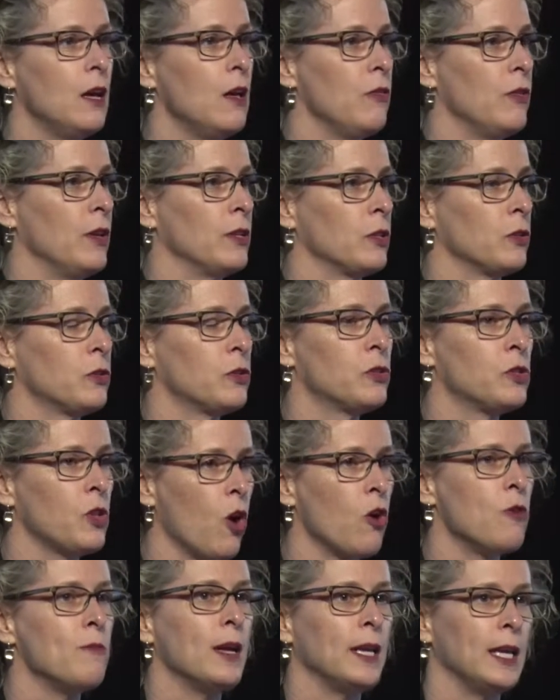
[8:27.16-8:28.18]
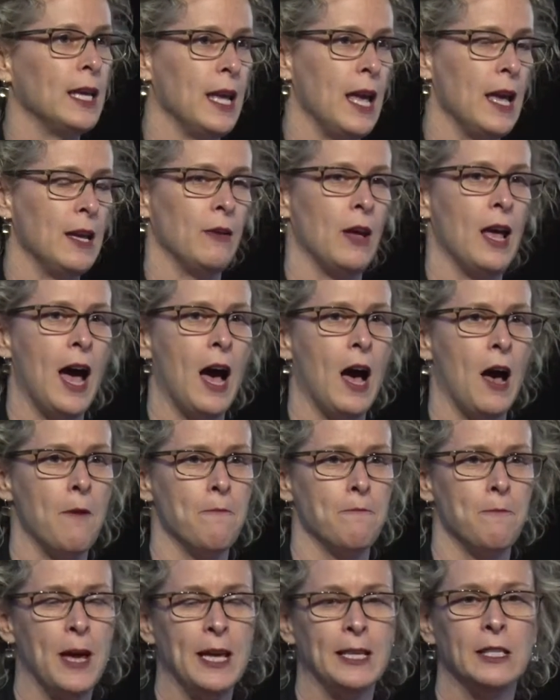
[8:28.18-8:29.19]
There's so many
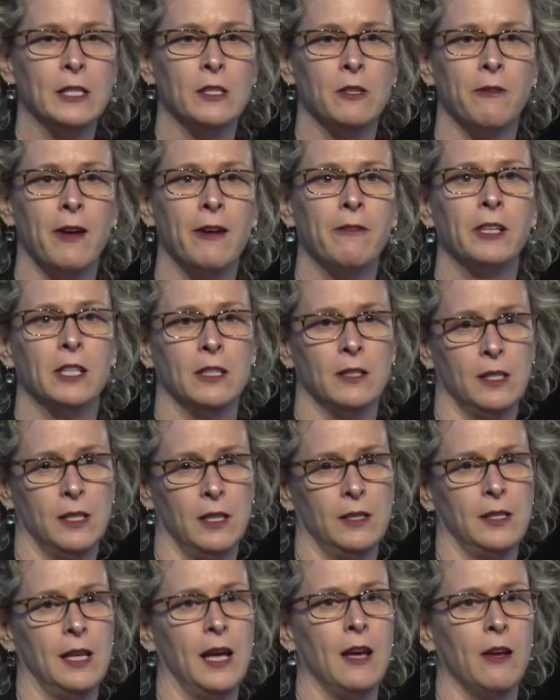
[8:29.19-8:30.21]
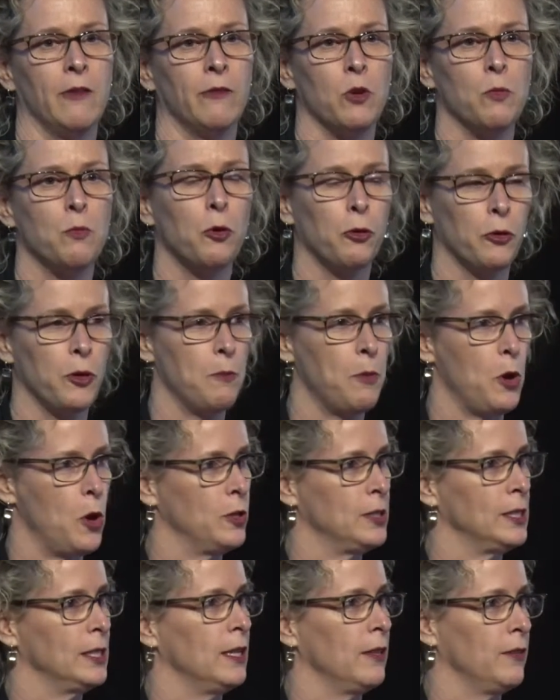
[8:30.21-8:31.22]
pieces of evidence that say if you put the
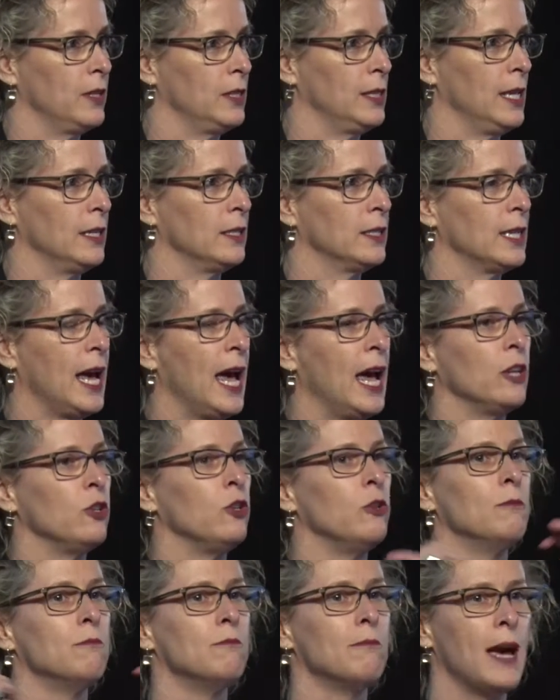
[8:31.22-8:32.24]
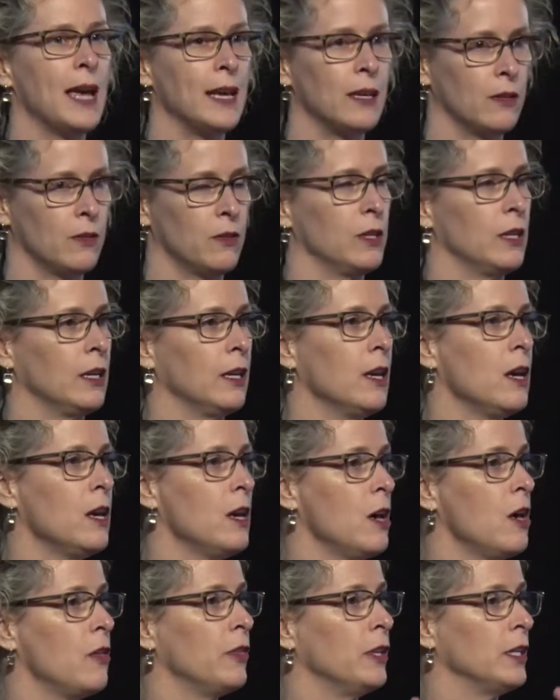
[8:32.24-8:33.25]
person at the centre and you make the
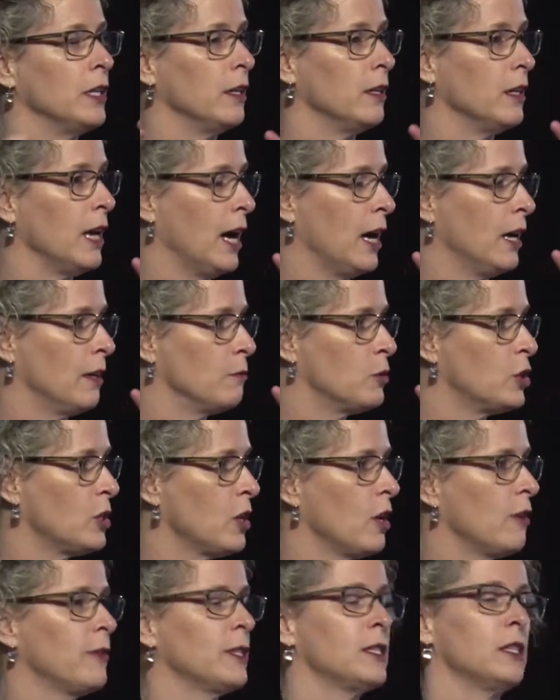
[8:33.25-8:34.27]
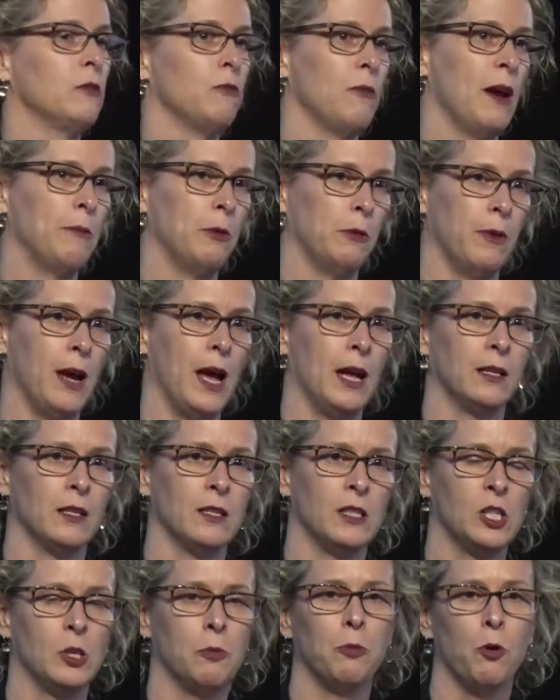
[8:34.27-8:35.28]
services wrap around
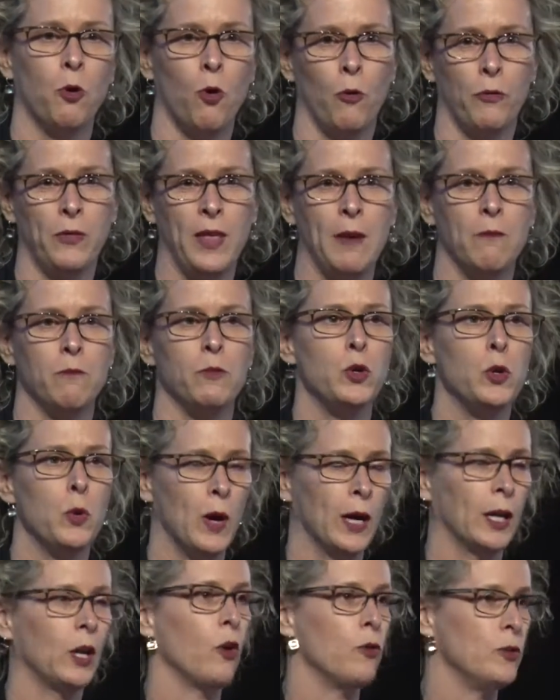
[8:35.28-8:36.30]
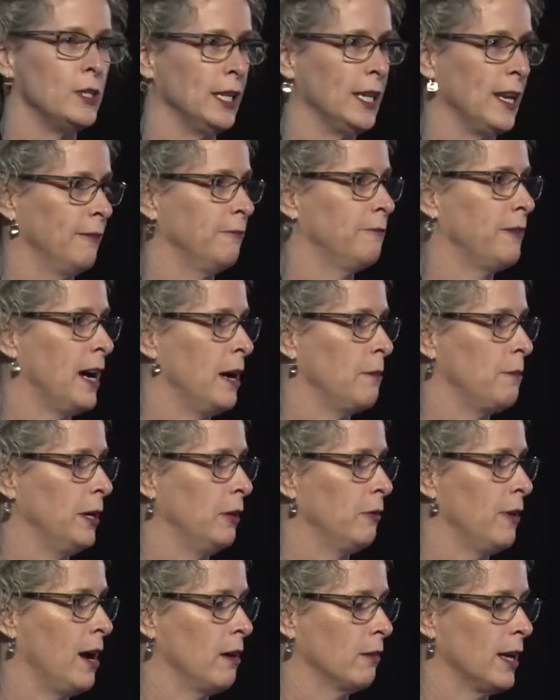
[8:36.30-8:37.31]
and support them, you are going to get far
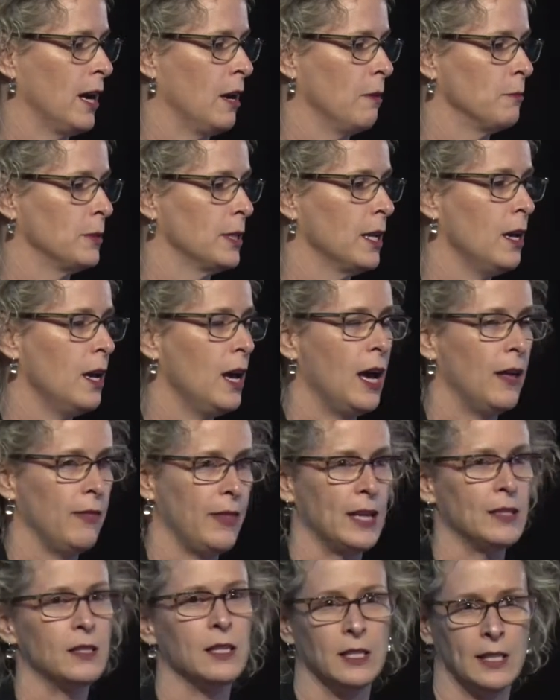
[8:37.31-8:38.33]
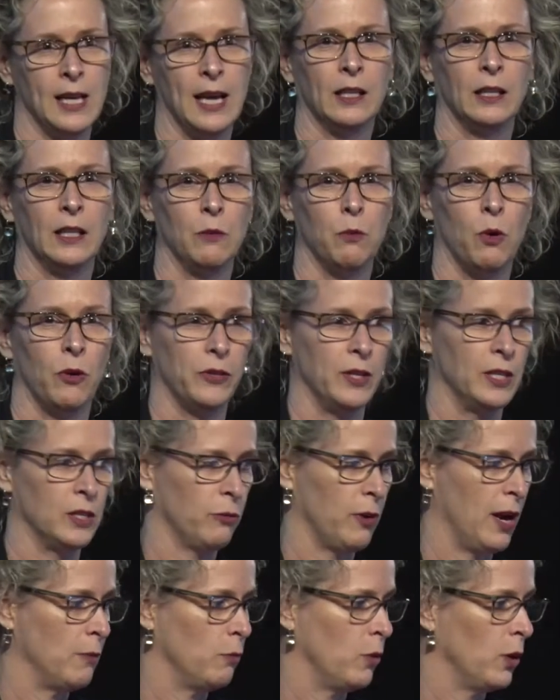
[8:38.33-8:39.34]
better outcomes. And that's exactly what this
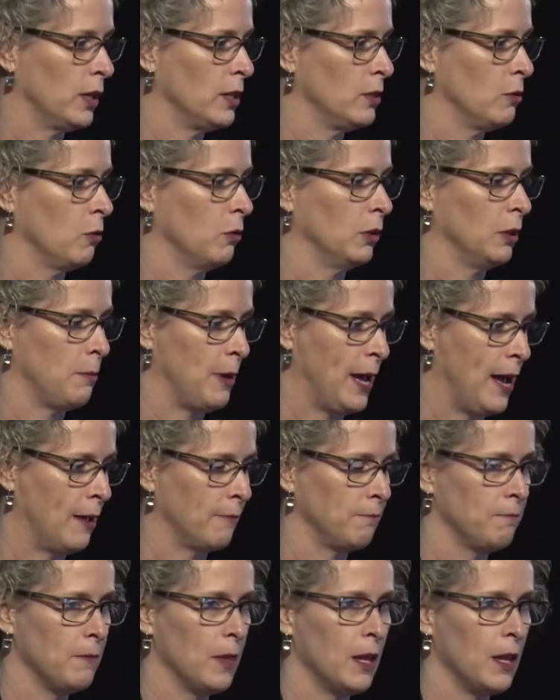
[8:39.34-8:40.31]
framework is all about.